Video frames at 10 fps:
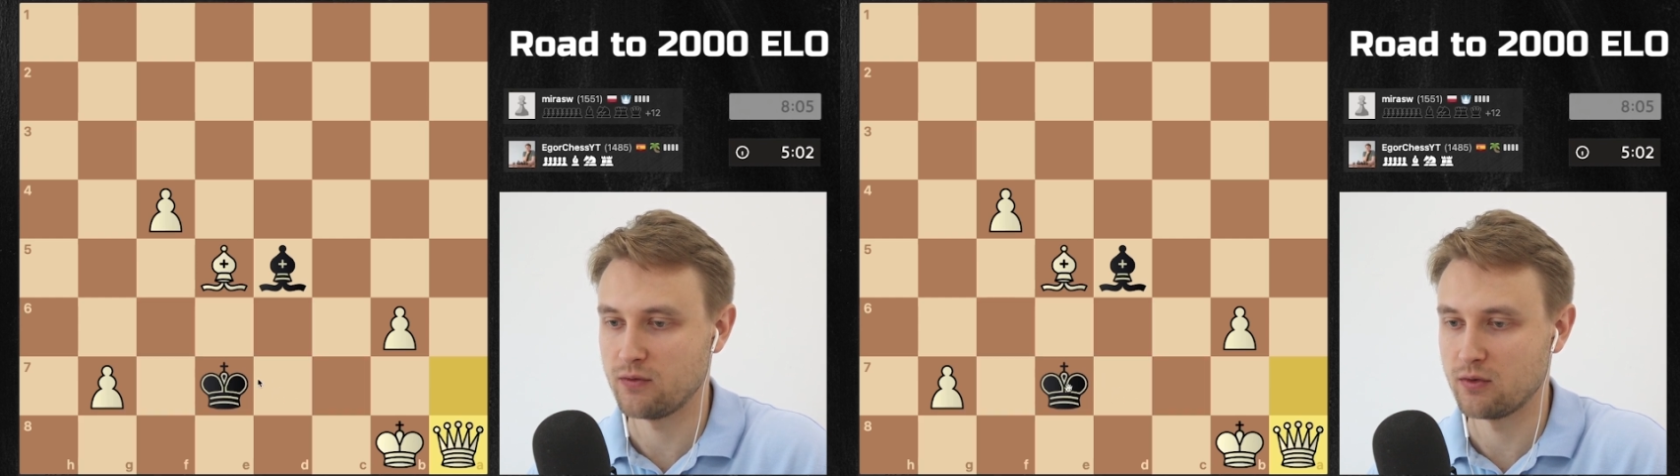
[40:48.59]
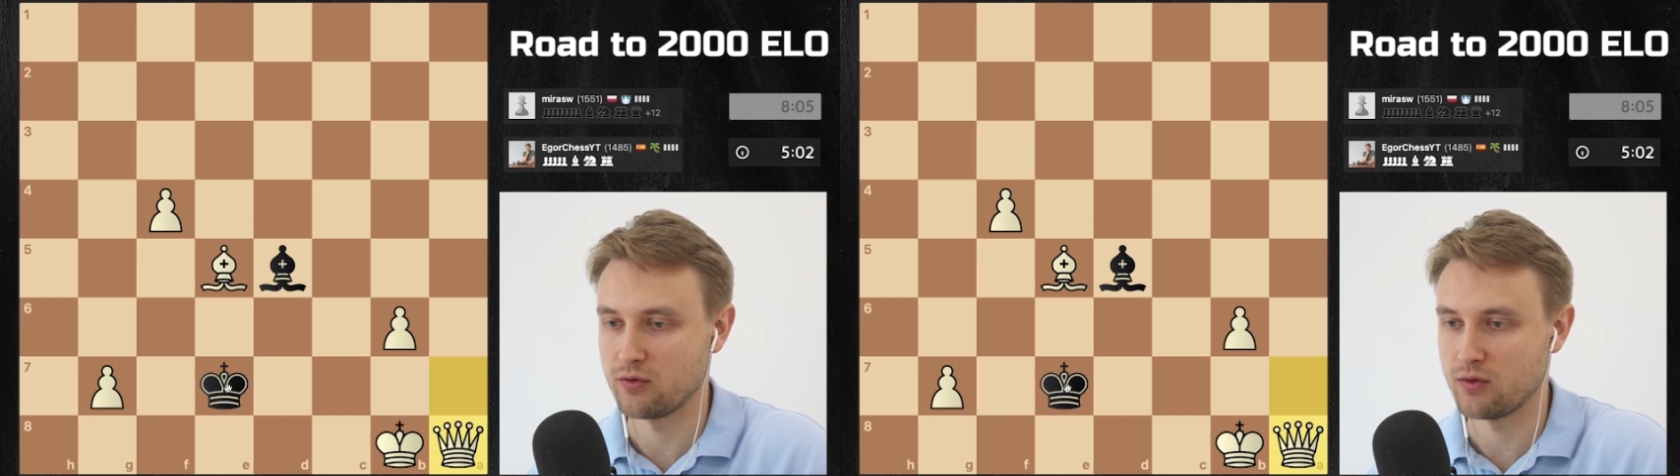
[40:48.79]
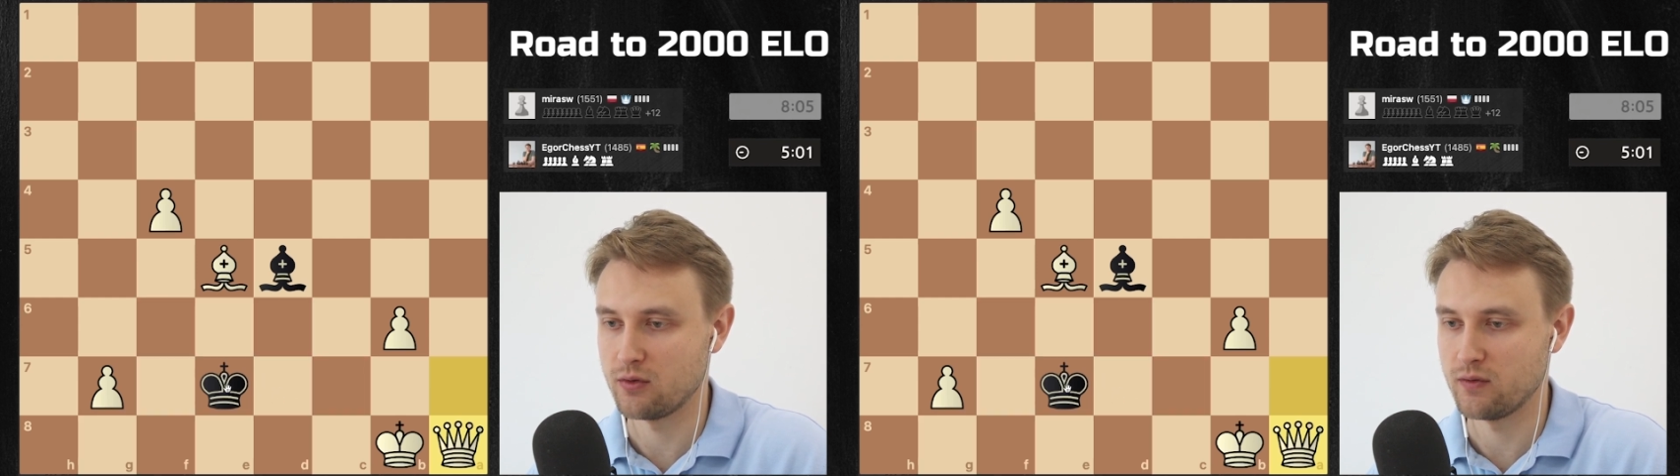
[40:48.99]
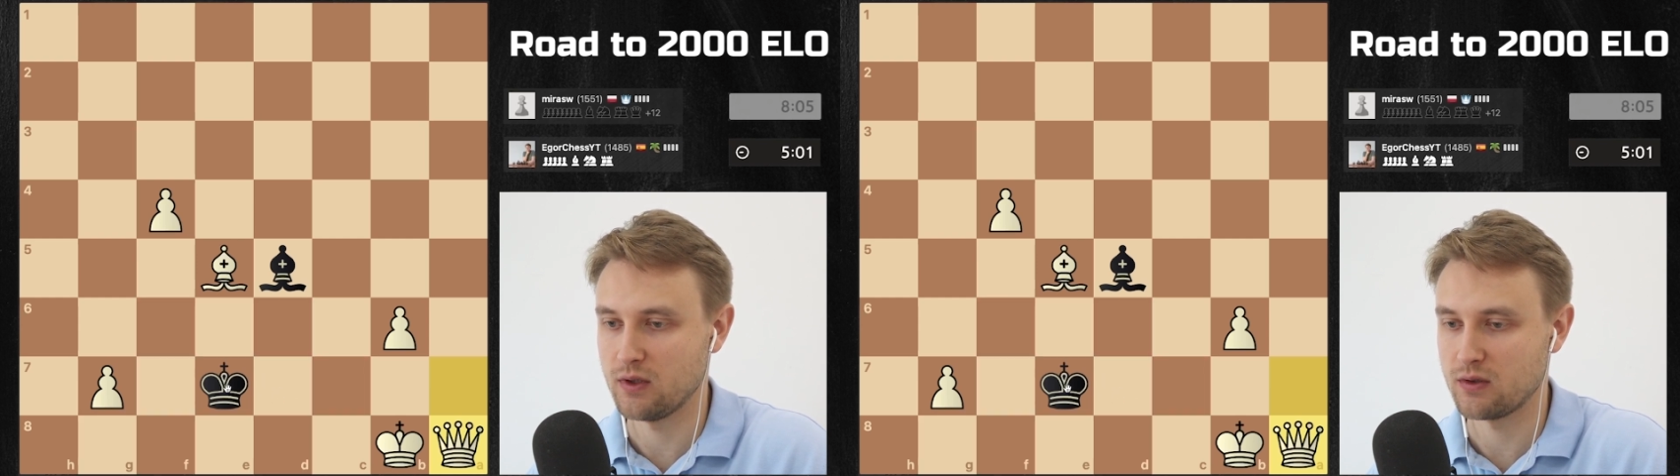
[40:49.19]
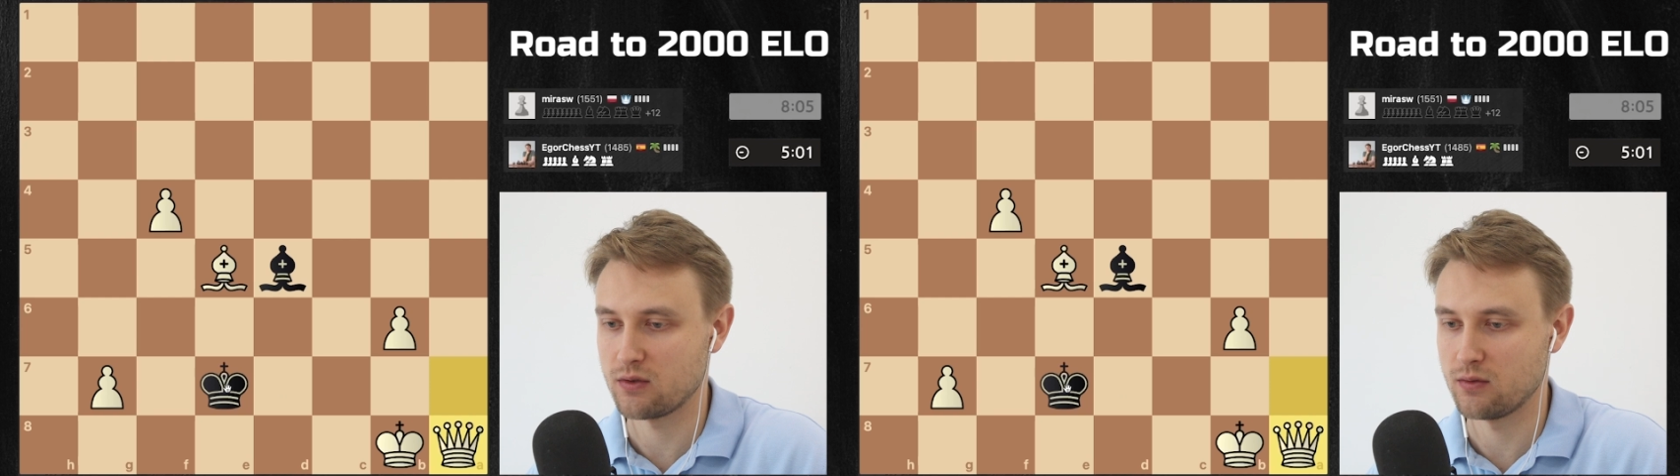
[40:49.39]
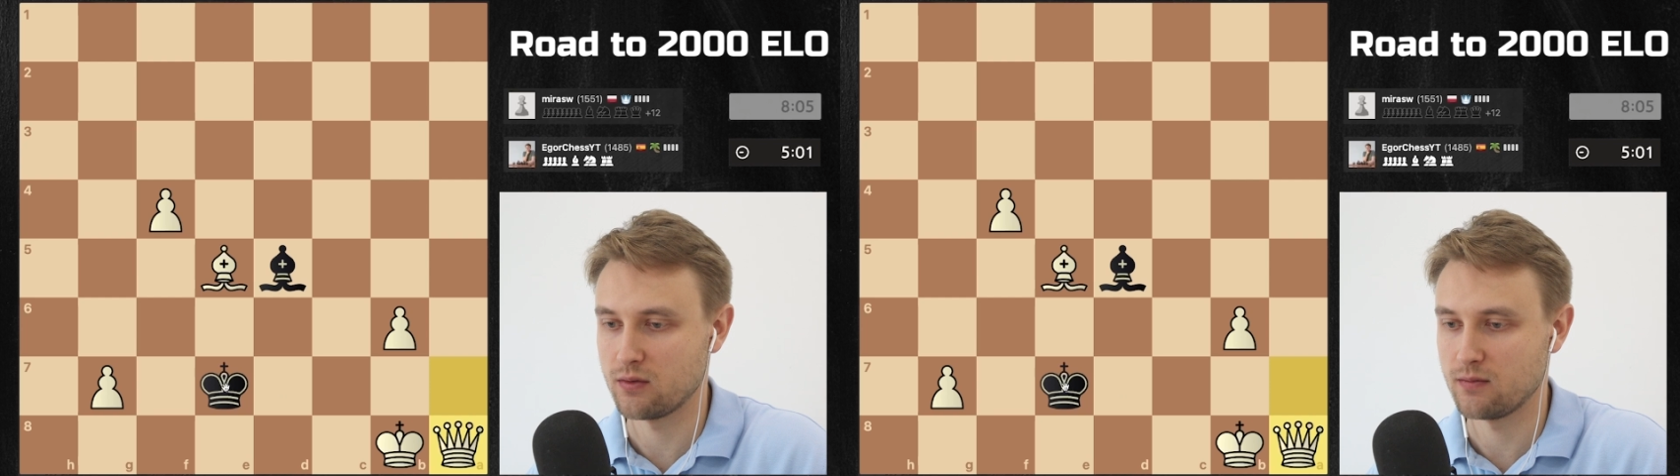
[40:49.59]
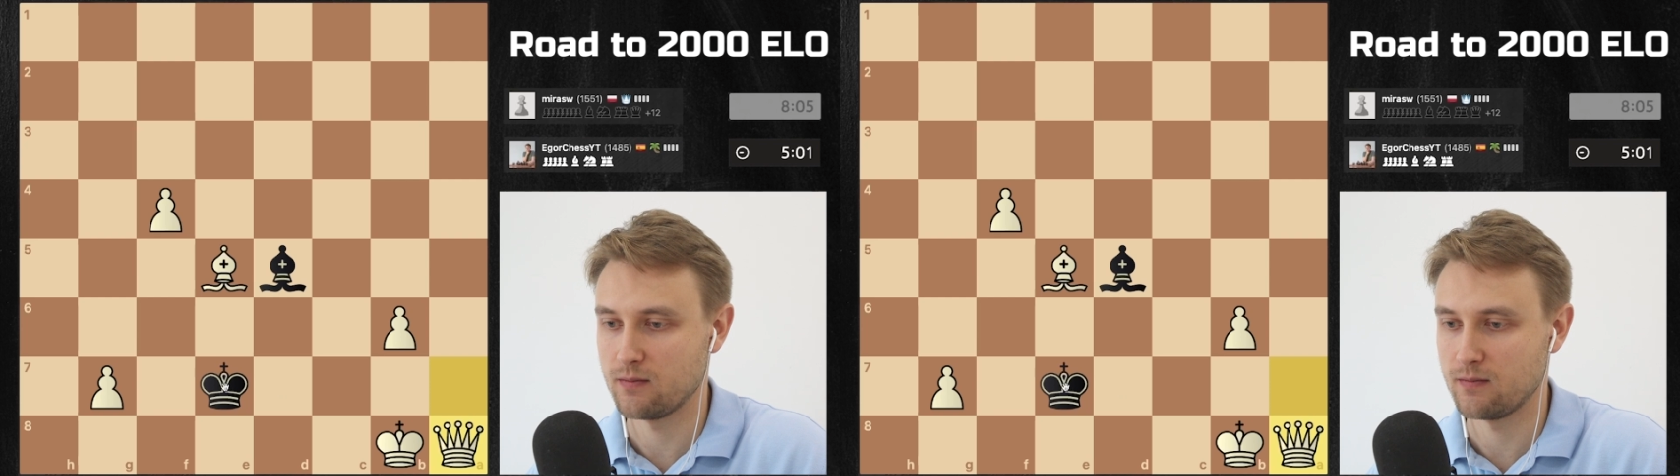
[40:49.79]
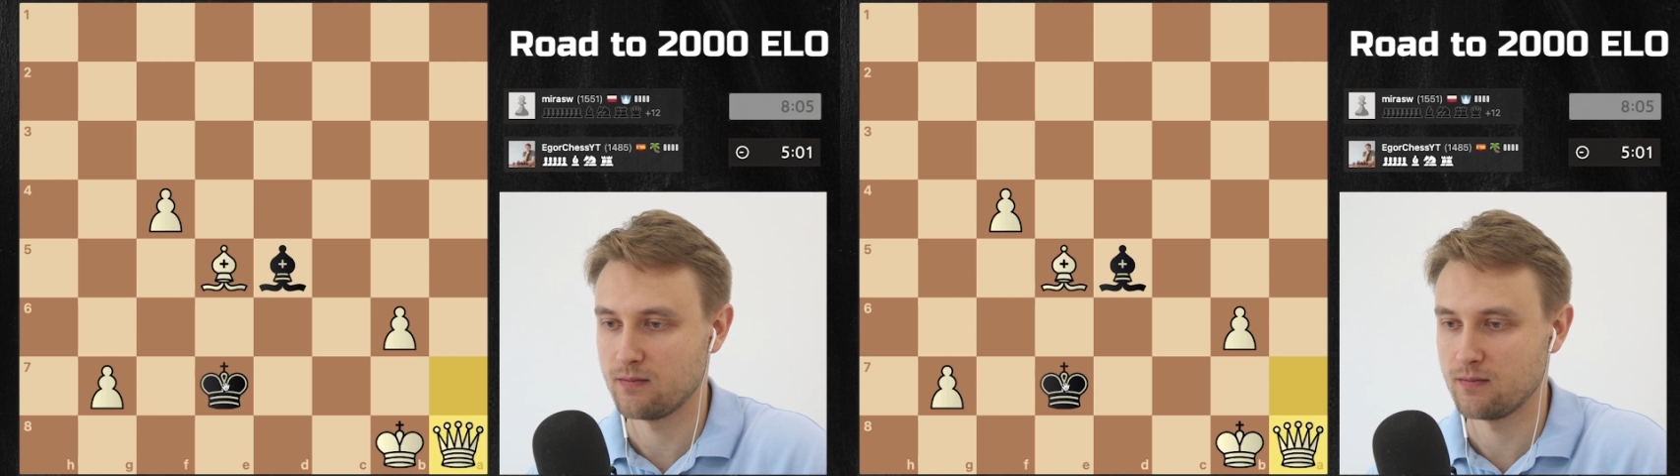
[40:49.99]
control of that square.